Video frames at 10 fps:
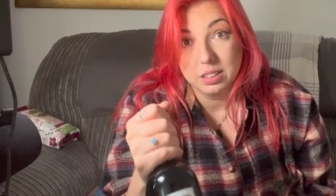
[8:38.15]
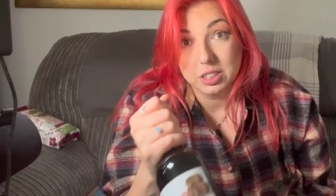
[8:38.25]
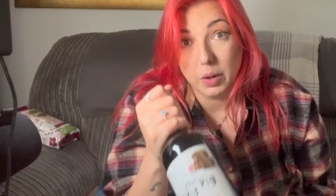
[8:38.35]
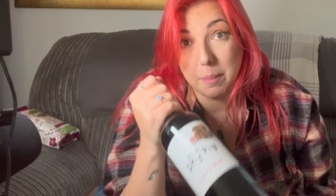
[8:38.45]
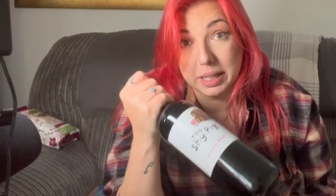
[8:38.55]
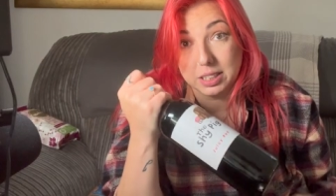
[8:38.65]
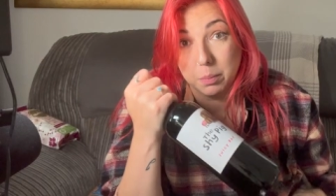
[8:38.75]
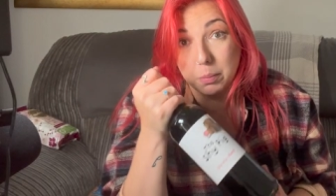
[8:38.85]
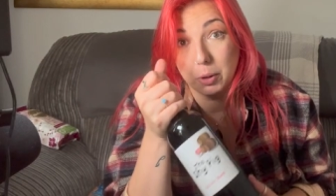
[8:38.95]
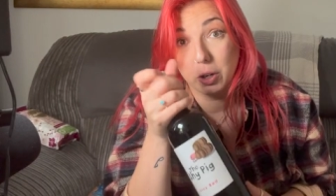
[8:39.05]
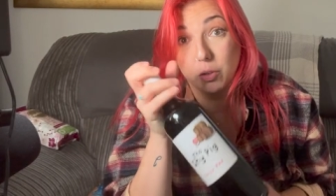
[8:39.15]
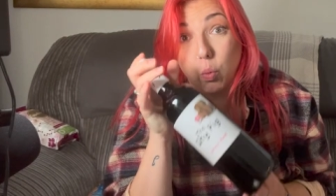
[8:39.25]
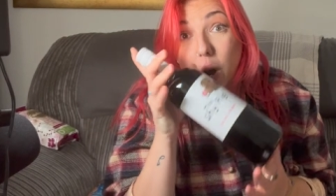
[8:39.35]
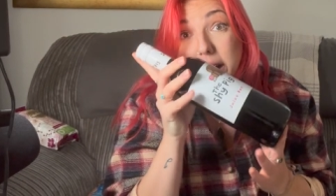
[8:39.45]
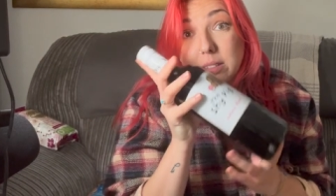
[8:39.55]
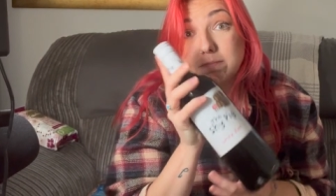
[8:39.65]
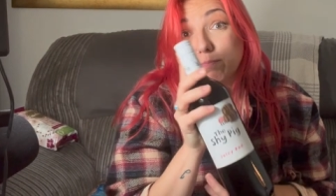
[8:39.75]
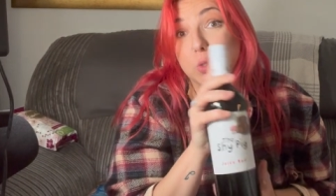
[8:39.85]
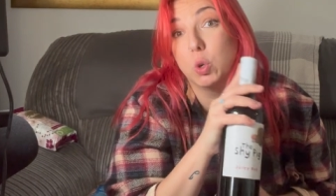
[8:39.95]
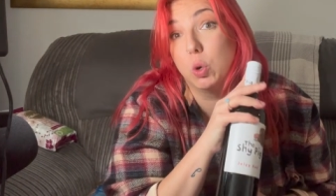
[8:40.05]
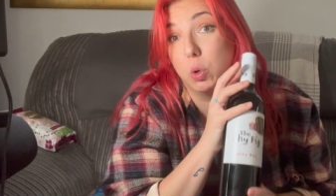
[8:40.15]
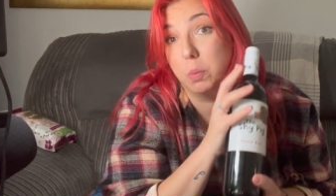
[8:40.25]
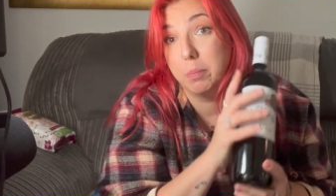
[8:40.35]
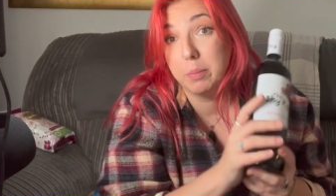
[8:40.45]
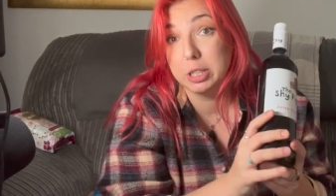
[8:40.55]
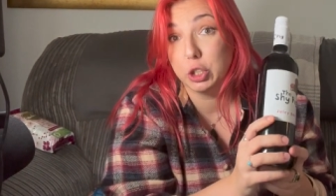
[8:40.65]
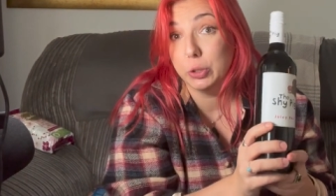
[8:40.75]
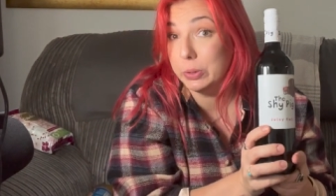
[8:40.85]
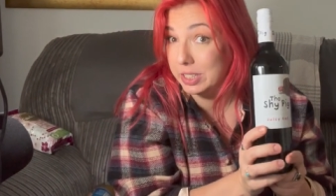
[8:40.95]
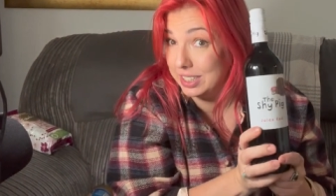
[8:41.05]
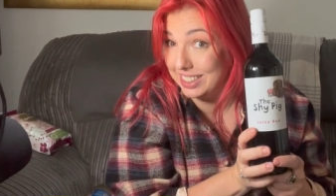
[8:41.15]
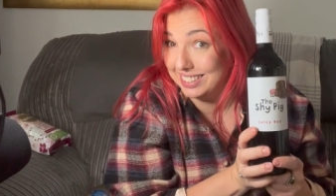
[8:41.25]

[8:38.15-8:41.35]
So I picked up a bottle of wine, or mummy juice,